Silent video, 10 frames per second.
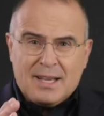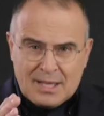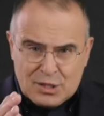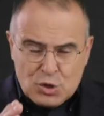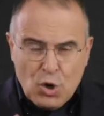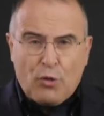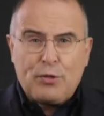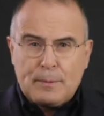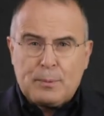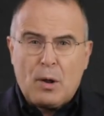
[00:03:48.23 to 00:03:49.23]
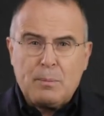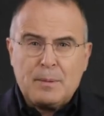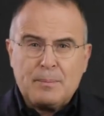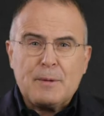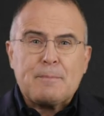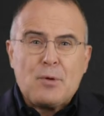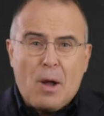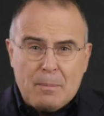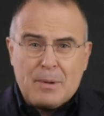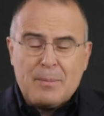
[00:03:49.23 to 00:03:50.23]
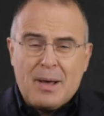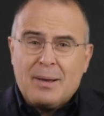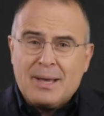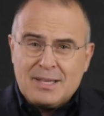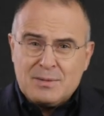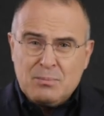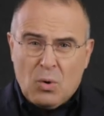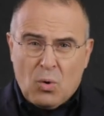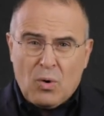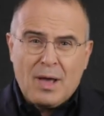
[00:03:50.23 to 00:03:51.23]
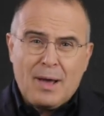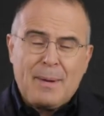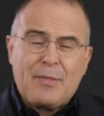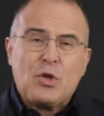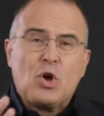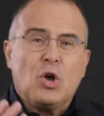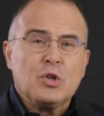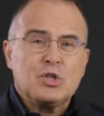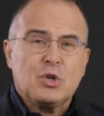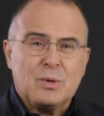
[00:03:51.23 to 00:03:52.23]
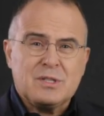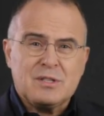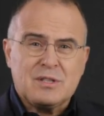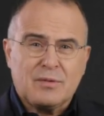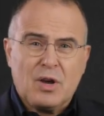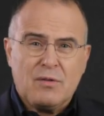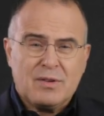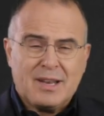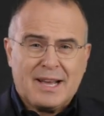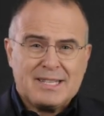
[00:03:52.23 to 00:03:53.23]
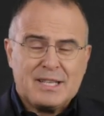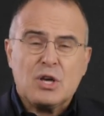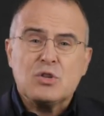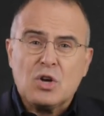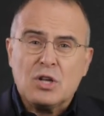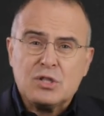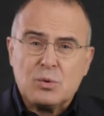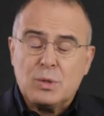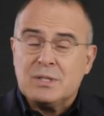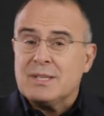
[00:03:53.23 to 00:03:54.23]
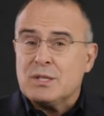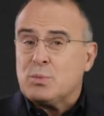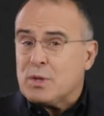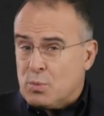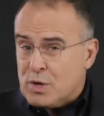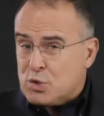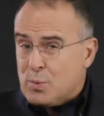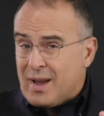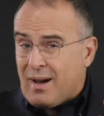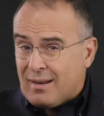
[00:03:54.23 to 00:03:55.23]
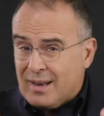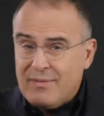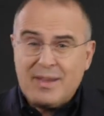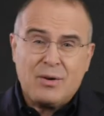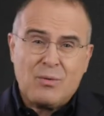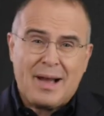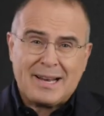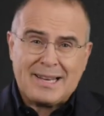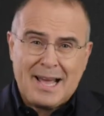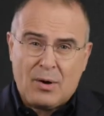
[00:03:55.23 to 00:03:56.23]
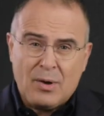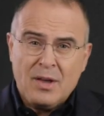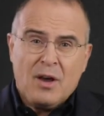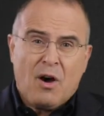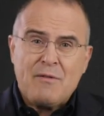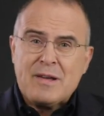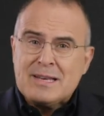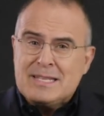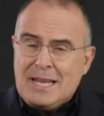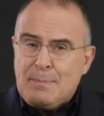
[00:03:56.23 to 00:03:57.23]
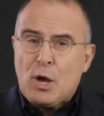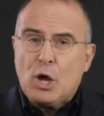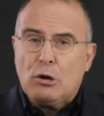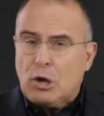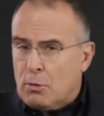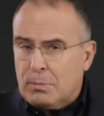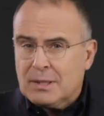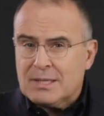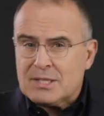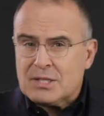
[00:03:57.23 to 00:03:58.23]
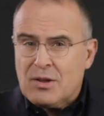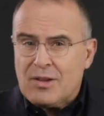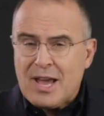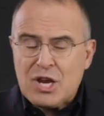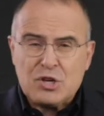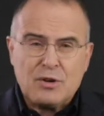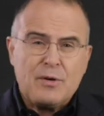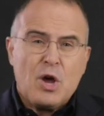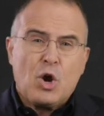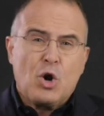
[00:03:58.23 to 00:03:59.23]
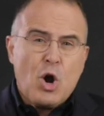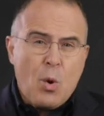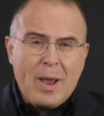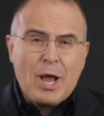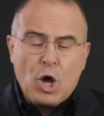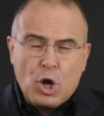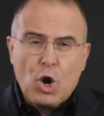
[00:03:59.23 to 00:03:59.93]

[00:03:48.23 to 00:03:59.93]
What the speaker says: is not the problem. The problem is more about the consequences of COVID-19. Those consequences with which we are living right now, of deep global dislocation, of growing